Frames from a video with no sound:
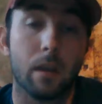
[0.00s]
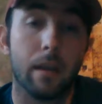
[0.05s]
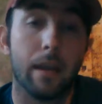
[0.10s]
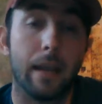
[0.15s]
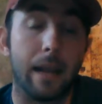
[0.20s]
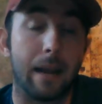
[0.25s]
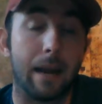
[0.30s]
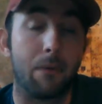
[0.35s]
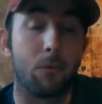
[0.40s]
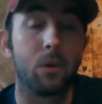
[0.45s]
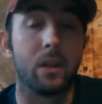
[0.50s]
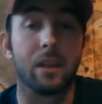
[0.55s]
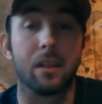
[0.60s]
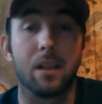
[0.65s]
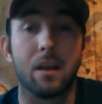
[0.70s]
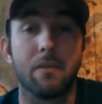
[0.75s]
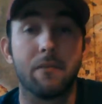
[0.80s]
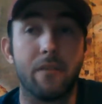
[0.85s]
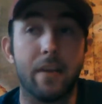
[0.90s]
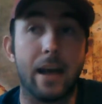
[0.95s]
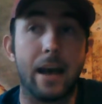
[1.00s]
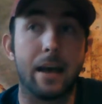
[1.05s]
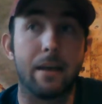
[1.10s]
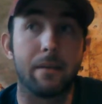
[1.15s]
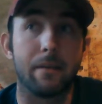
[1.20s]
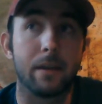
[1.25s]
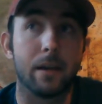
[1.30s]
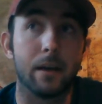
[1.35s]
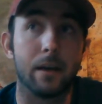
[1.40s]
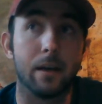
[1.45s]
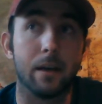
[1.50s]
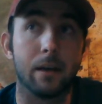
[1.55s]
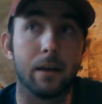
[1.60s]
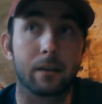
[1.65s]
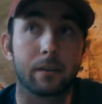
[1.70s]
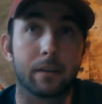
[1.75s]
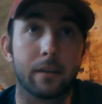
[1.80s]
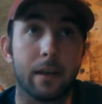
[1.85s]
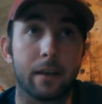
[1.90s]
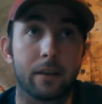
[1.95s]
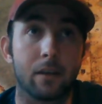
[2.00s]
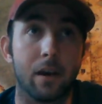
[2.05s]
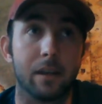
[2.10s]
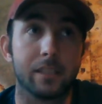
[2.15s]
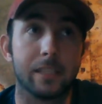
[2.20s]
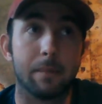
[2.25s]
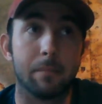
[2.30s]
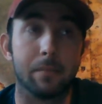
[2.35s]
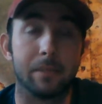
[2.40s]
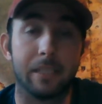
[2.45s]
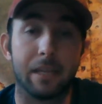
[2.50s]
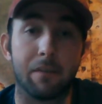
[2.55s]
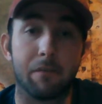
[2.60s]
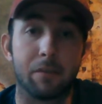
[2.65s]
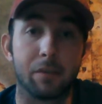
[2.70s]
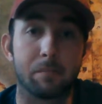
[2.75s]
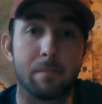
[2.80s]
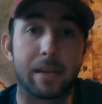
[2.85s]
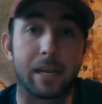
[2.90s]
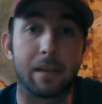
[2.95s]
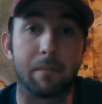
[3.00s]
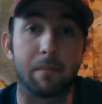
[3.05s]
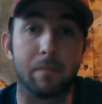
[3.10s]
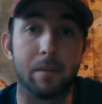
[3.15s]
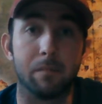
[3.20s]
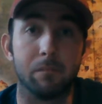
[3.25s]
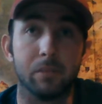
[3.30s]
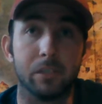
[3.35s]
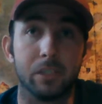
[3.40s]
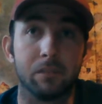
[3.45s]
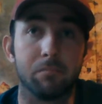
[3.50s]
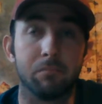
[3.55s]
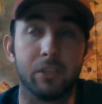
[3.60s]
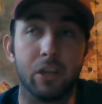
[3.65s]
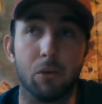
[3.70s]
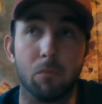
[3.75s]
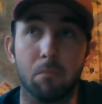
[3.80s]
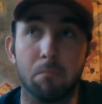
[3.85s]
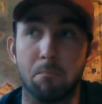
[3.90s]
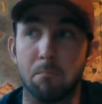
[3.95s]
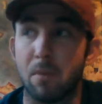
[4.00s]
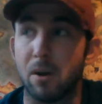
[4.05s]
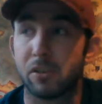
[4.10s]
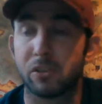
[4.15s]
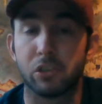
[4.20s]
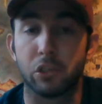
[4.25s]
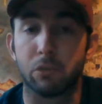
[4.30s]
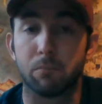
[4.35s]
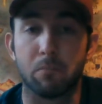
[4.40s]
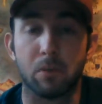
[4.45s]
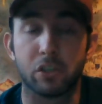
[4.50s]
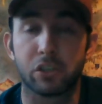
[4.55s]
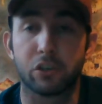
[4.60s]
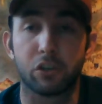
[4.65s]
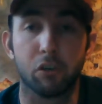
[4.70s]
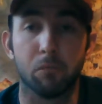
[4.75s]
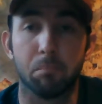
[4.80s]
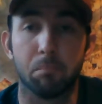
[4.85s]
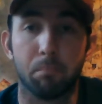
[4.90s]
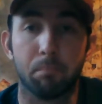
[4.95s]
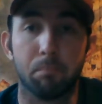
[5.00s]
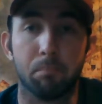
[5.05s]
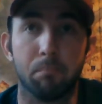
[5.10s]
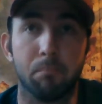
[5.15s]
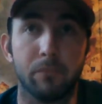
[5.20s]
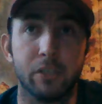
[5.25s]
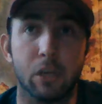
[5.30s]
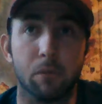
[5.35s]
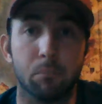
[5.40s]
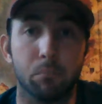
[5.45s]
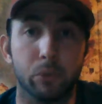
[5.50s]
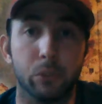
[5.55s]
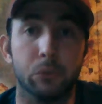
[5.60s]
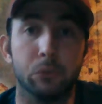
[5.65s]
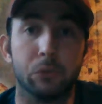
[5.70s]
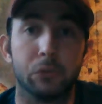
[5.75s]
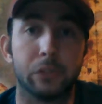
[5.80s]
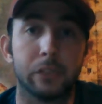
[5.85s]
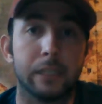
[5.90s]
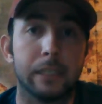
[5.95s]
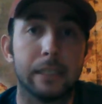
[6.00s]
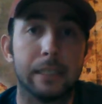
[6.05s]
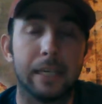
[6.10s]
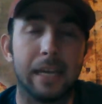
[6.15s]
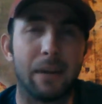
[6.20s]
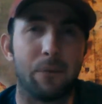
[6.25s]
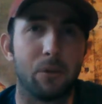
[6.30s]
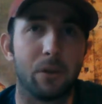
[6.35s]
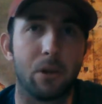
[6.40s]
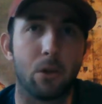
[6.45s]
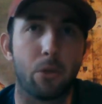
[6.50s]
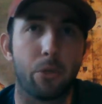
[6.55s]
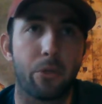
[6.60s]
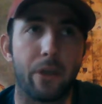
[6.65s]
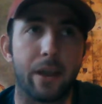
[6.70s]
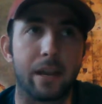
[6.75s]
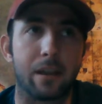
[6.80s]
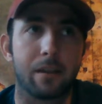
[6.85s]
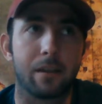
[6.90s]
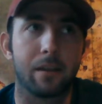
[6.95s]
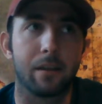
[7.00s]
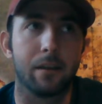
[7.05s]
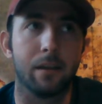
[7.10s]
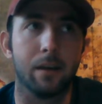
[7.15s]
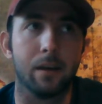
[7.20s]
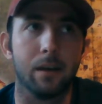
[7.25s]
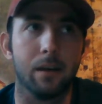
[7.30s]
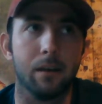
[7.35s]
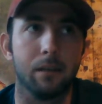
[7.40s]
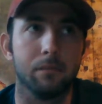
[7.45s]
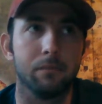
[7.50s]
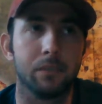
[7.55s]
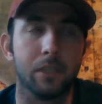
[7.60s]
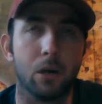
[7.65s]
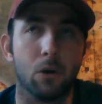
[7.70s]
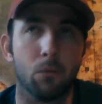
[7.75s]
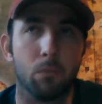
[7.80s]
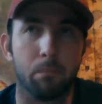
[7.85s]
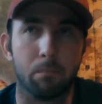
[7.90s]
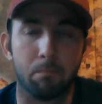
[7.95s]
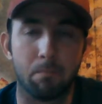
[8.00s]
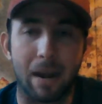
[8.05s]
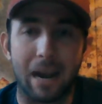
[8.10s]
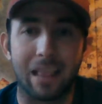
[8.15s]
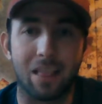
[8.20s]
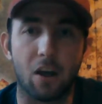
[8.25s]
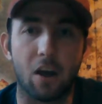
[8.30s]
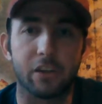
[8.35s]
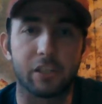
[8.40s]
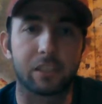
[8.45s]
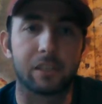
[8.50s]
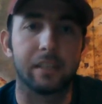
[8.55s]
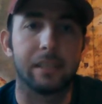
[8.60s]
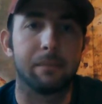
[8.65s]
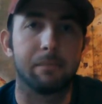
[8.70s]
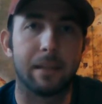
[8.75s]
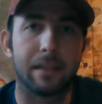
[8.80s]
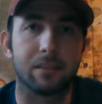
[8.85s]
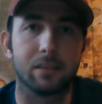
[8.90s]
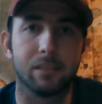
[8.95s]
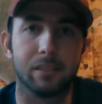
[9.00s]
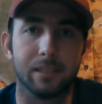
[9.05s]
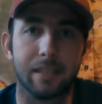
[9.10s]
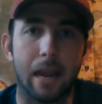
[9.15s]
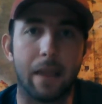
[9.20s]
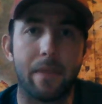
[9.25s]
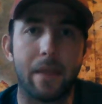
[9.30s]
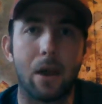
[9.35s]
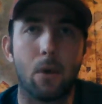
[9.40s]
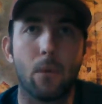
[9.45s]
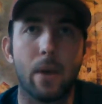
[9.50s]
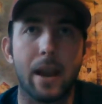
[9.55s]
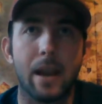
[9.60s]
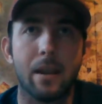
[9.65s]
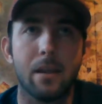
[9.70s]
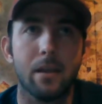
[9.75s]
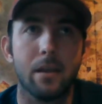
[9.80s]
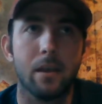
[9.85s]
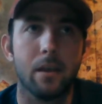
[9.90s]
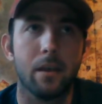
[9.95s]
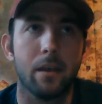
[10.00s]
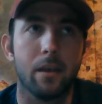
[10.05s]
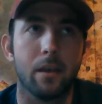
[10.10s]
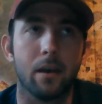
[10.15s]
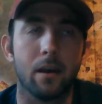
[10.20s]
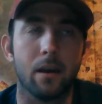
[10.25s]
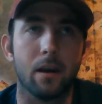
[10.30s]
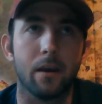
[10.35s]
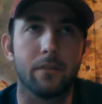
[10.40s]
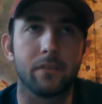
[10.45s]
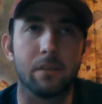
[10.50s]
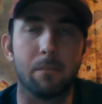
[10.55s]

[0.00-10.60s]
And I really love that concept, instead of just making them just, muscular, brutes. I really don't think, biologically things are designed that way. It's